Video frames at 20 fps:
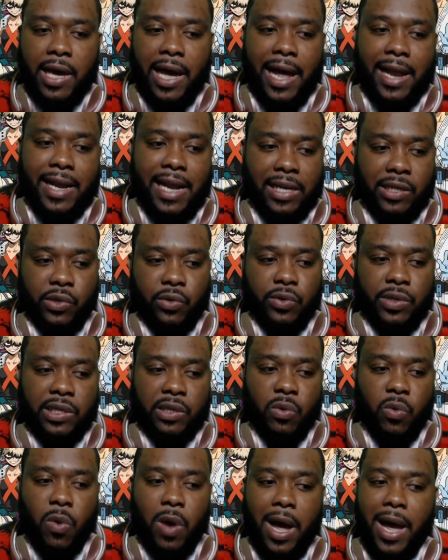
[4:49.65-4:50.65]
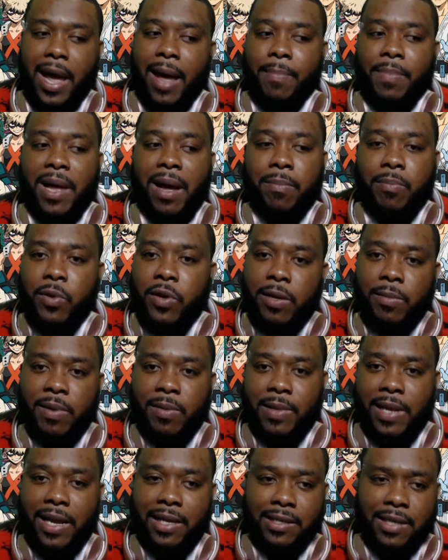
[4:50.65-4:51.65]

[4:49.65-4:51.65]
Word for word: And that's the reason why I'm not putting him in there.